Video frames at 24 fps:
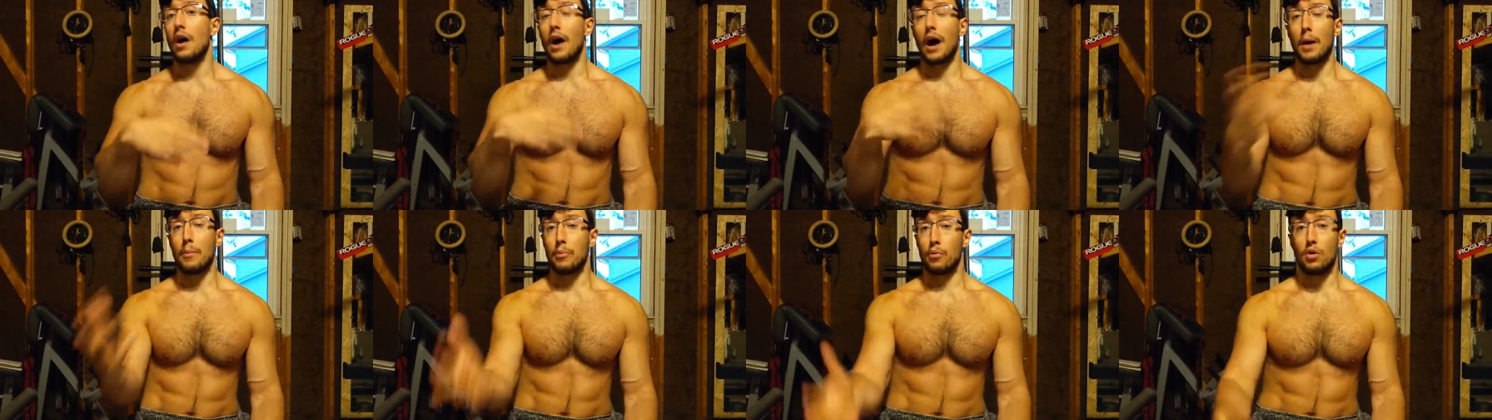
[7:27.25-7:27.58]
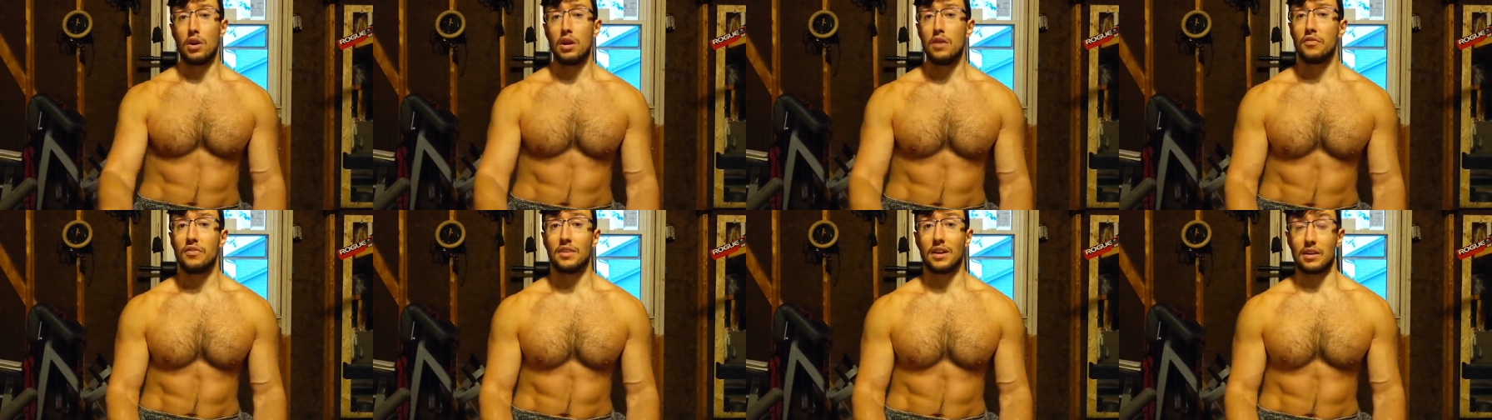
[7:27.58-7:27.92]
I
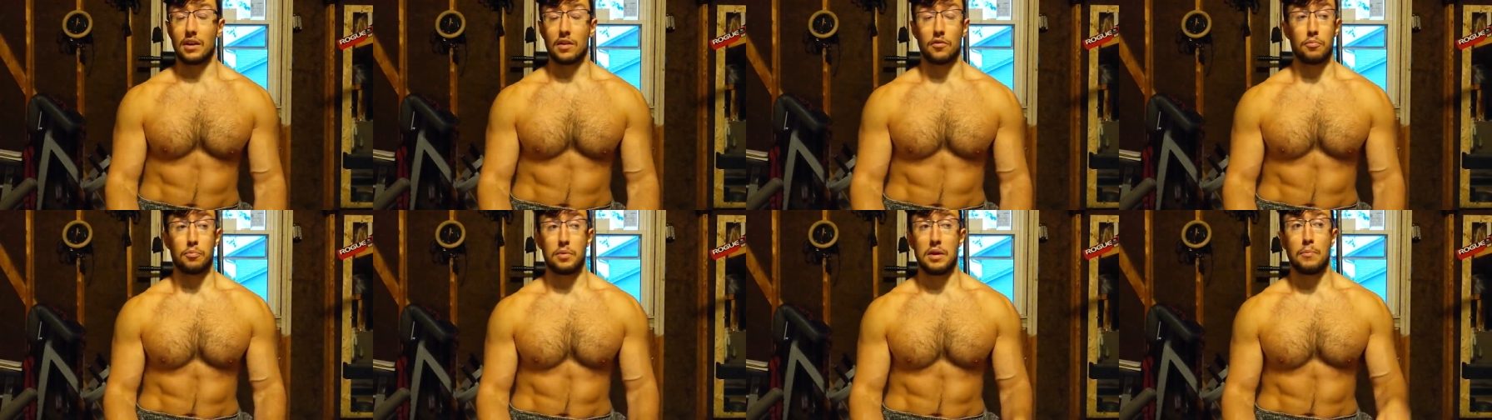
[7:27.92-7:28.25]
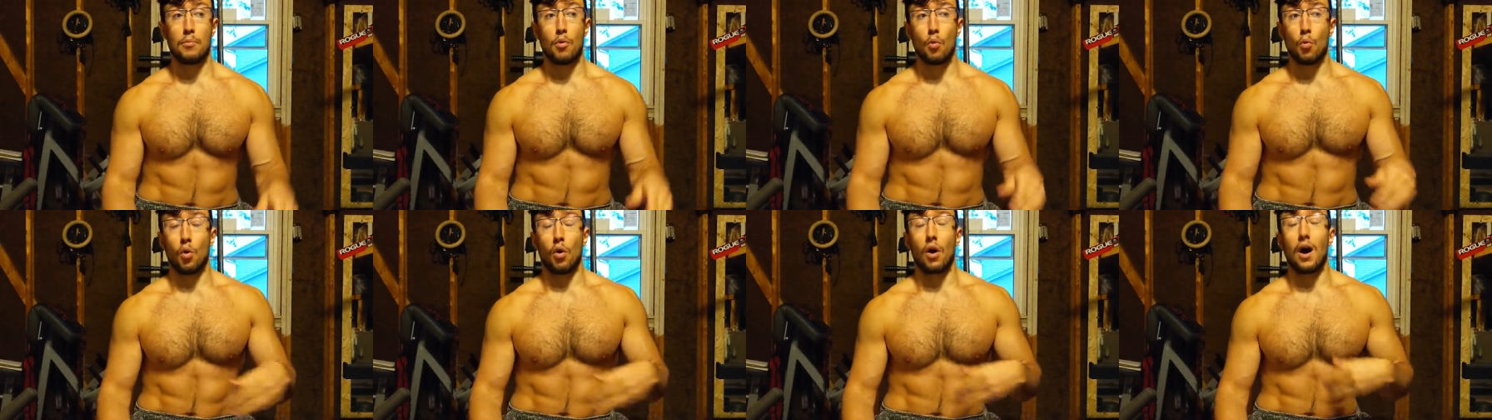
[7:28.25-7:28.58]
believe that if
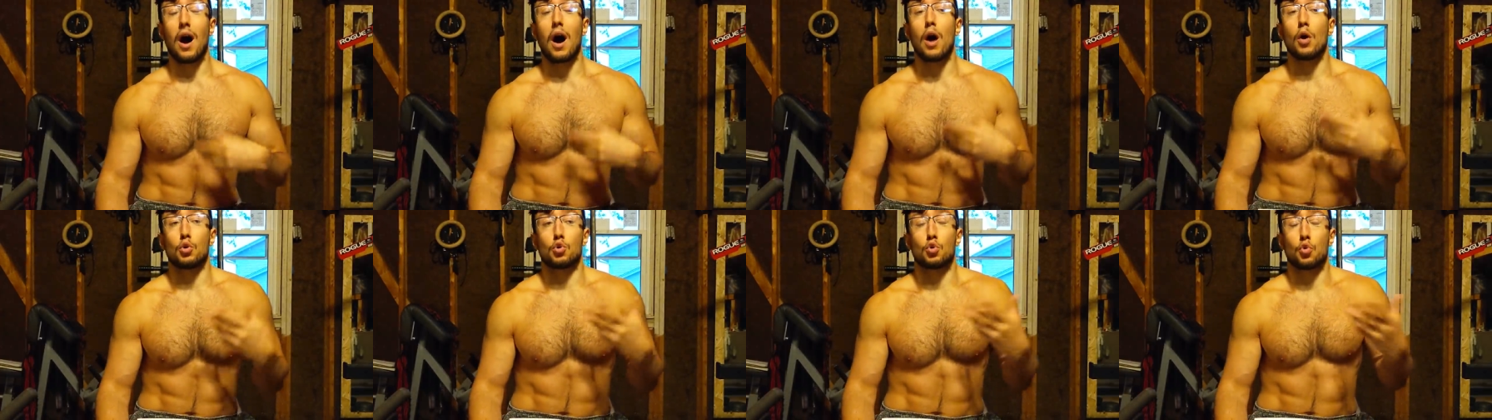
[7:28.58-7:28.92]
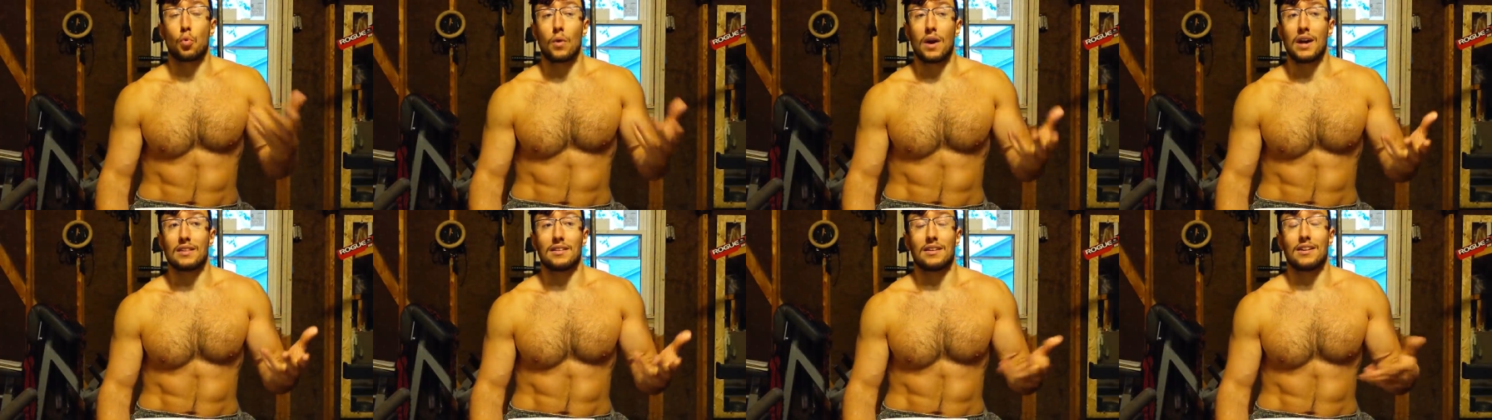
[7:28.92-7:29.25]
people were
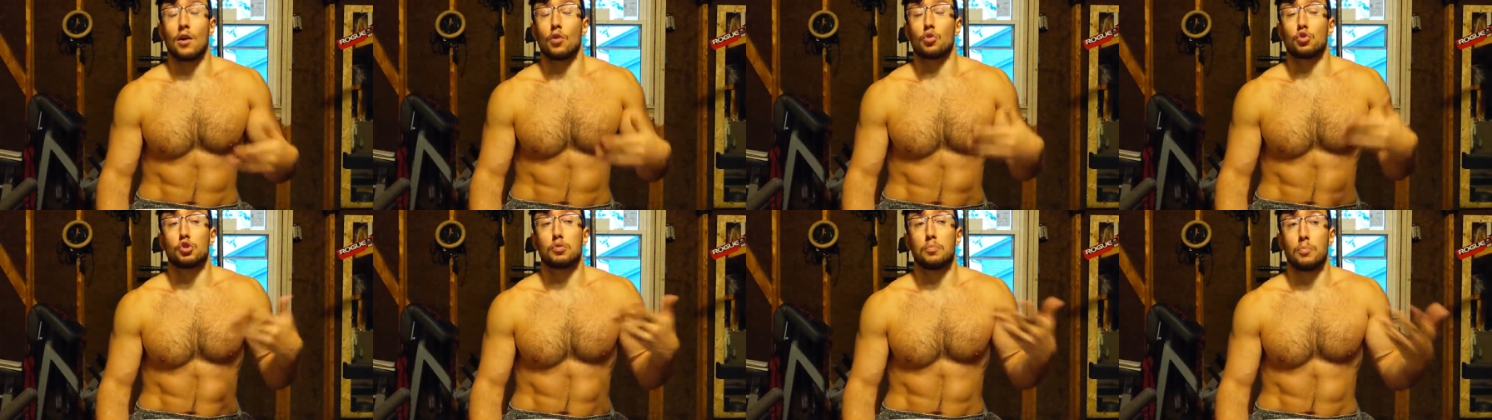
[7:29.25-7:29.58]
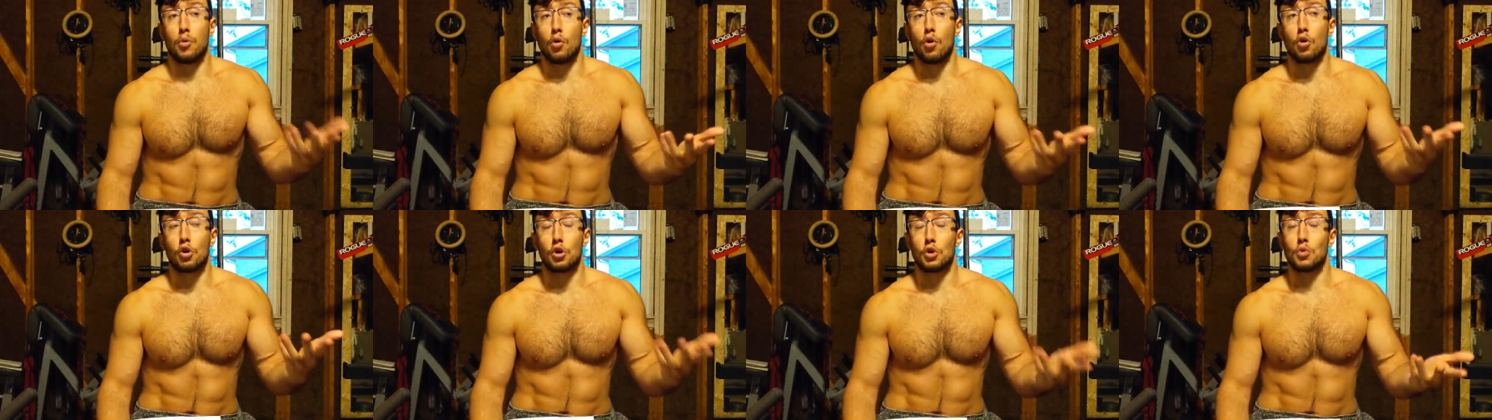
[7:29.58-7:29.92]
outright and
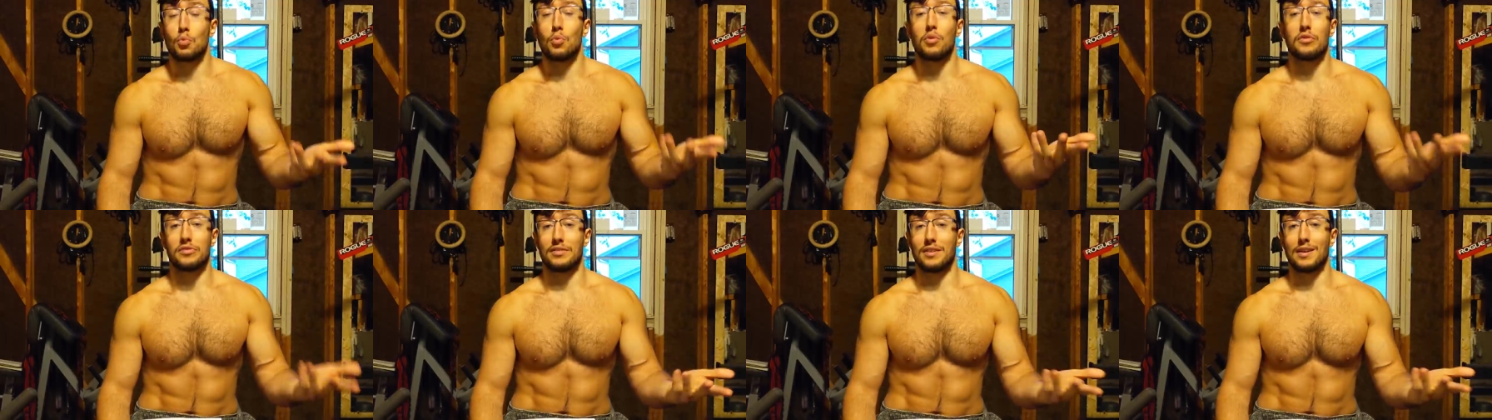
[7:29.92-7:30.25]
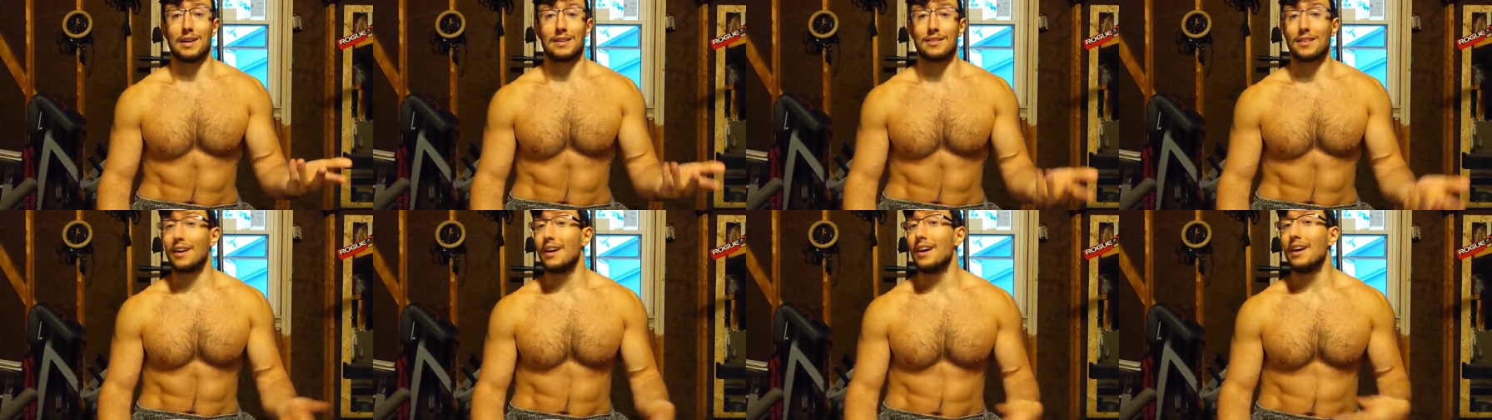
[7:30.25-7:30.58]
outspoken with
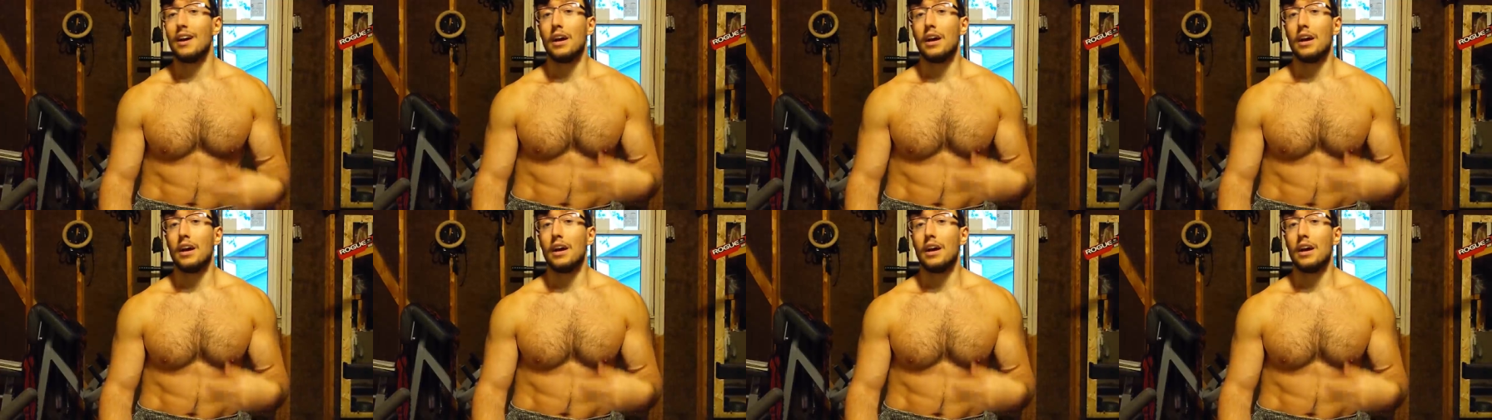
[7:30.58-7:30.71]
that,